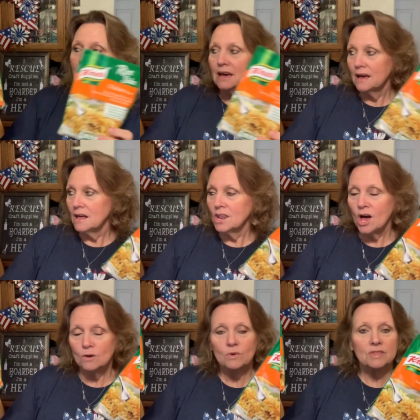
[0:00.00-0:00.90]

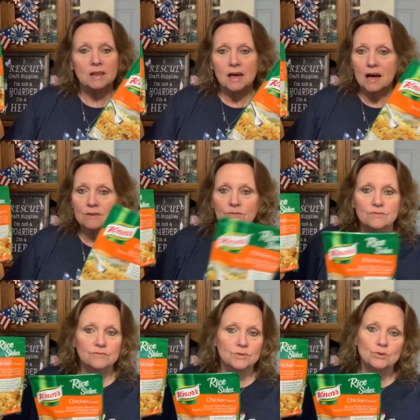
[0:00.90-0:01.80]
along with a lot of
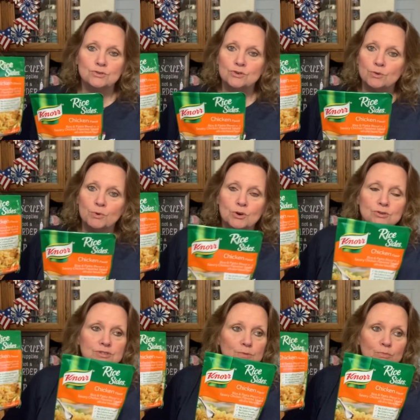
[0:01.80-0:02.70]

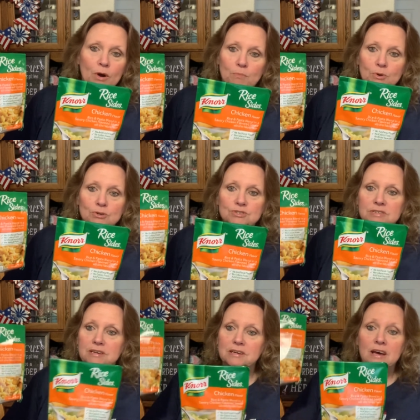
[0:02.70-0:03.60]
YouTubers and preppers,
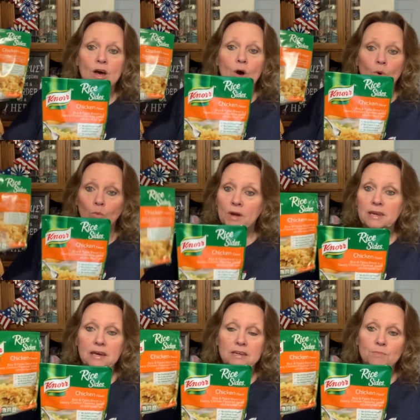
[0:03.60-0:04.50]
that we
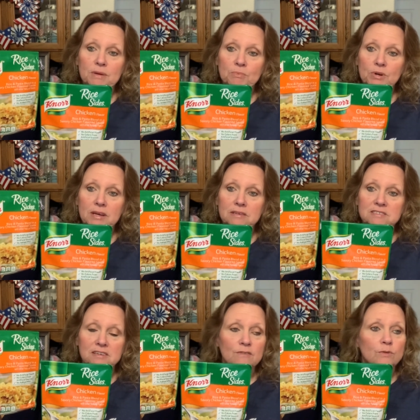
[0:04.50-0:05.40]
need to be putting
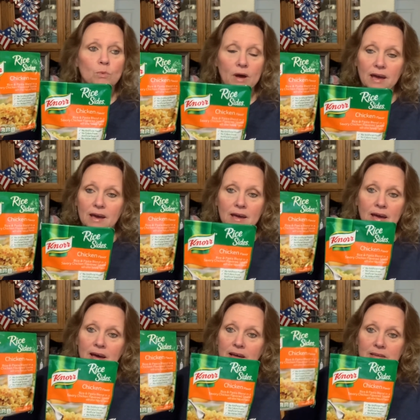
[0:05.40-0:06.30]
stuff away,
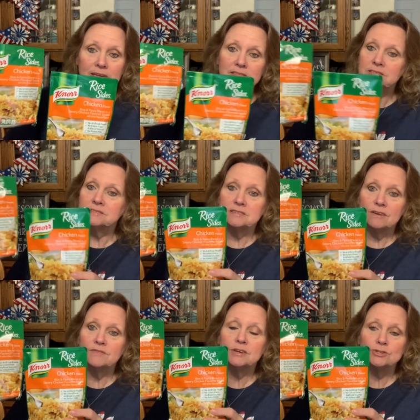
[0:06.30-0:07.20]
and this is
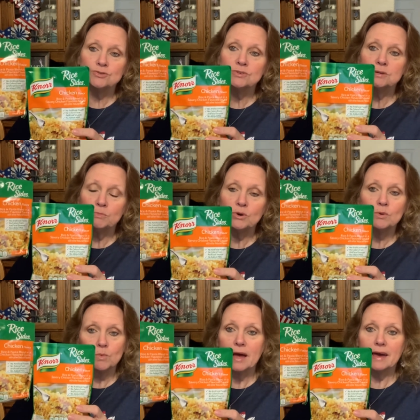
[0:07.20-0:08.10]
stuff that you can put
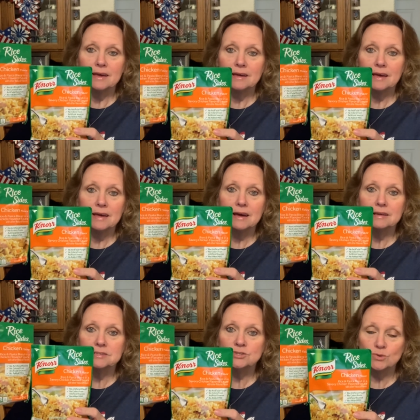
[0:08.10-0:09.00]
away
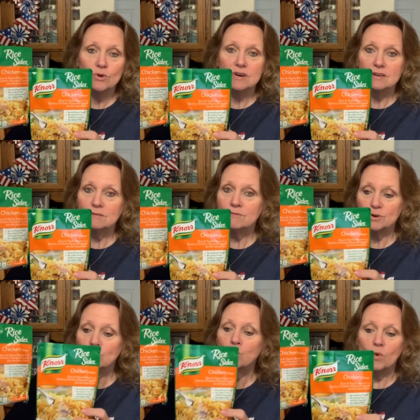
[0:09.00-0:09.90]
and store for
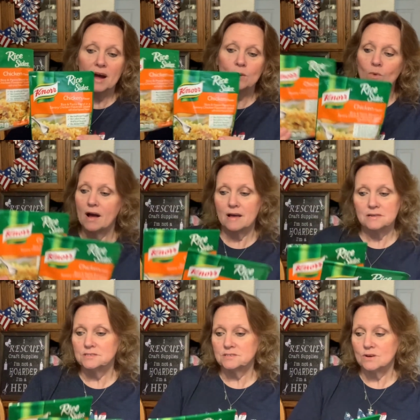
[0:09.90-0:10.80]
quite a while.
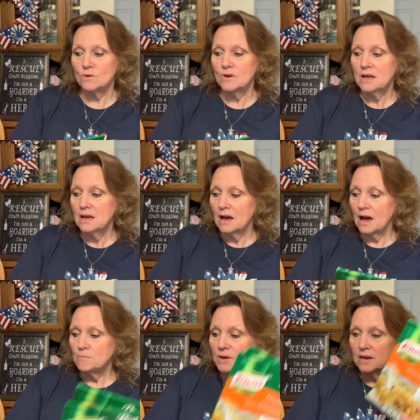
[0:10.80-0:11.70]
So
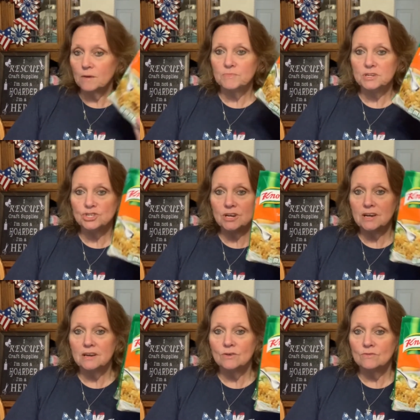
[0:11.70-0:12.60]
I pick up the
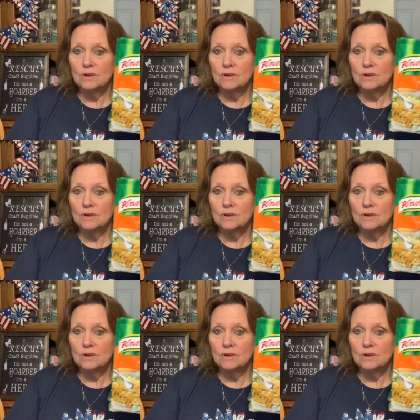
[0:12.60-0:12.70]
chicken